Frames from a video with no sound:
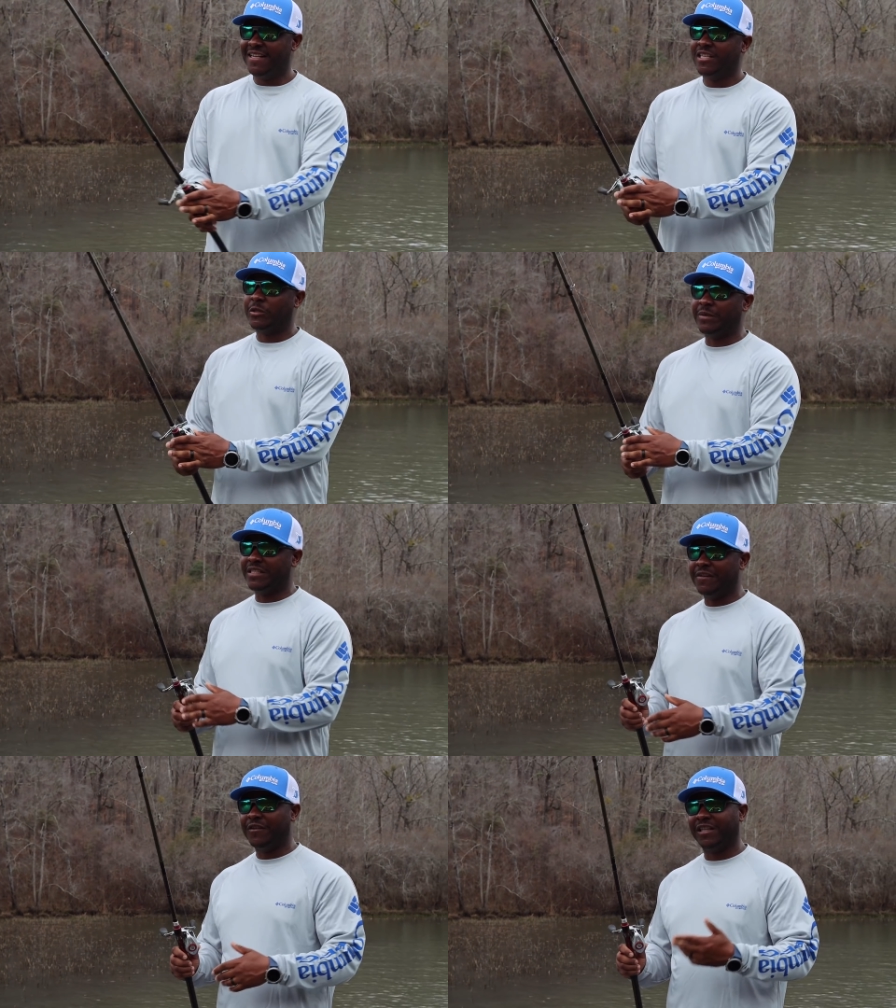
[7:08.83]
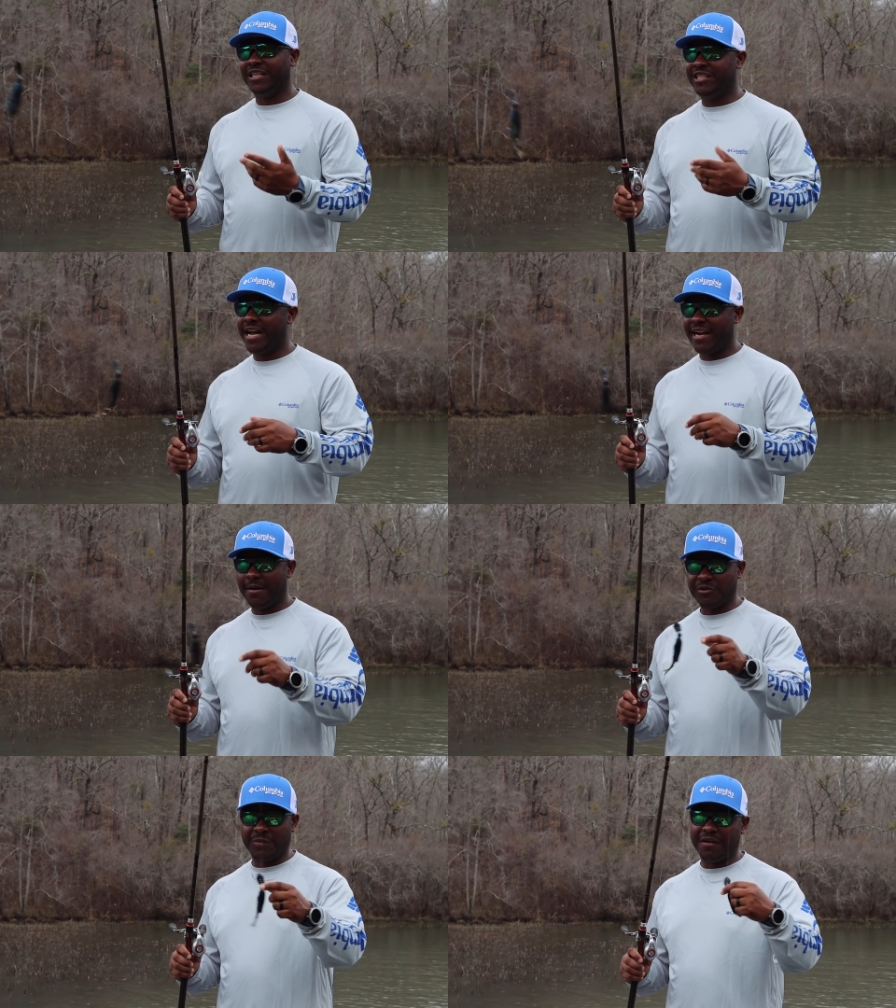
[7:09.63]
Specifically, the
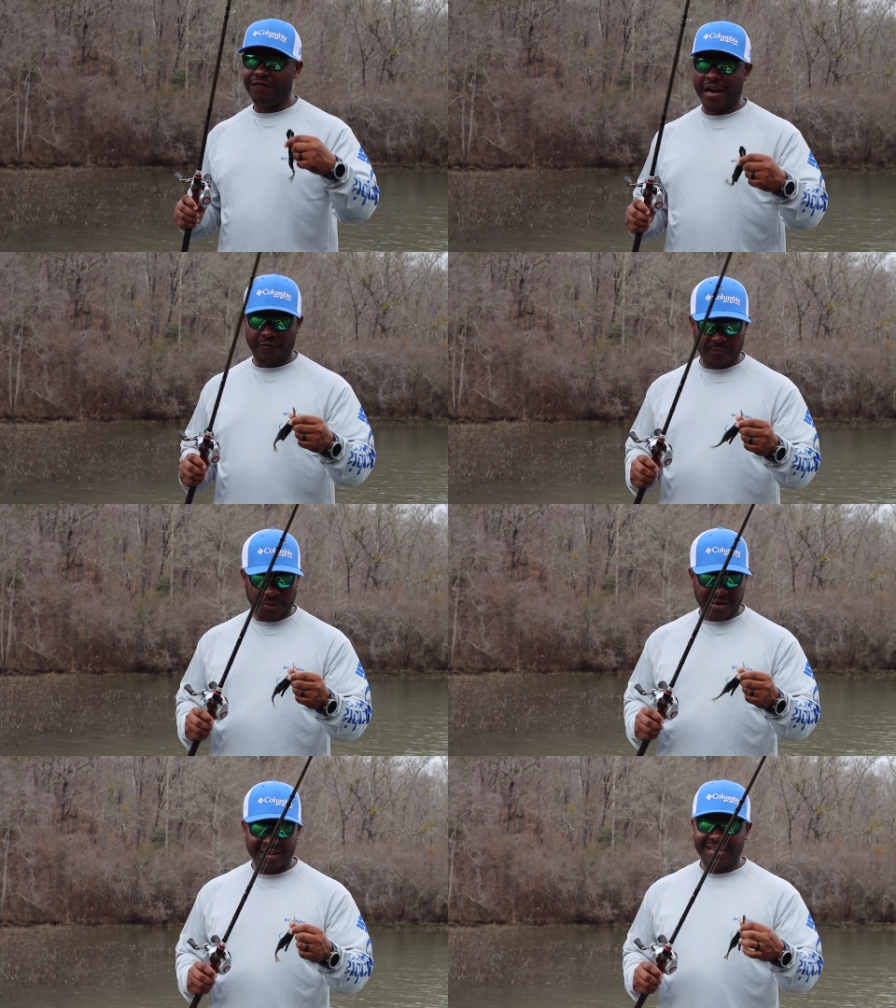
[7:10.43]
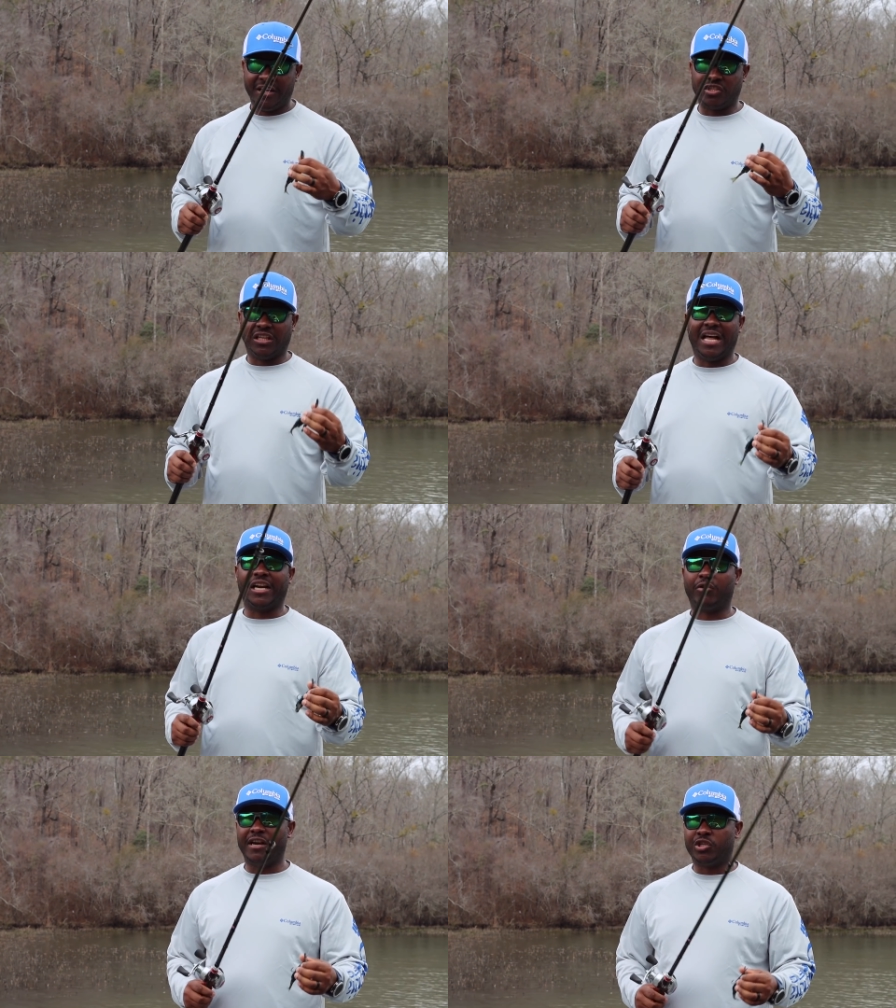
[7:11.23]
jackhammer is my favorite, but there's a lot
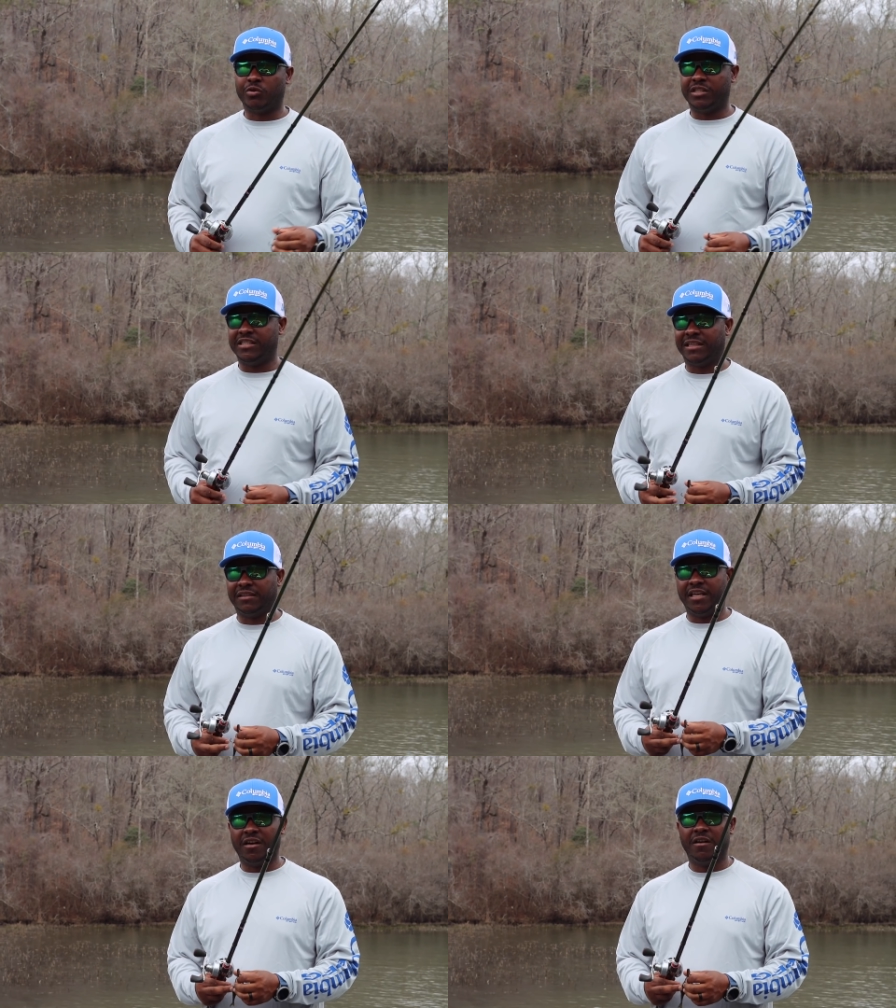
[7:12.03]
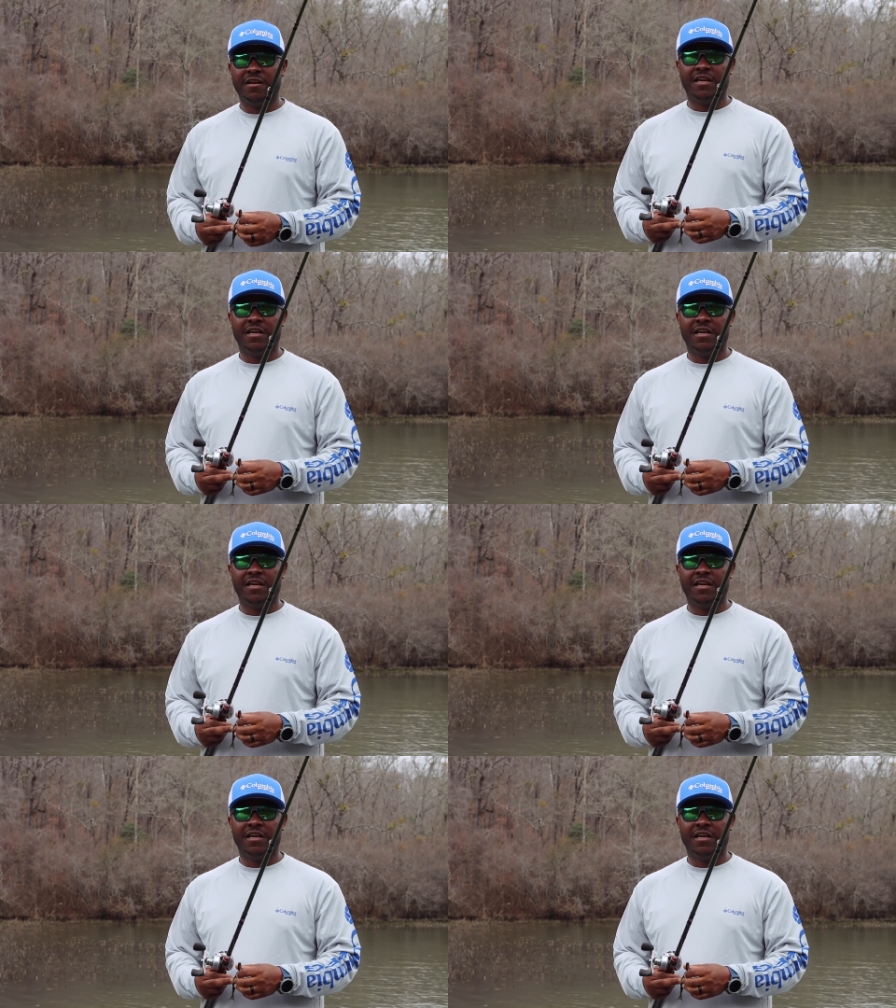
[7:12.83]
of great choices out there.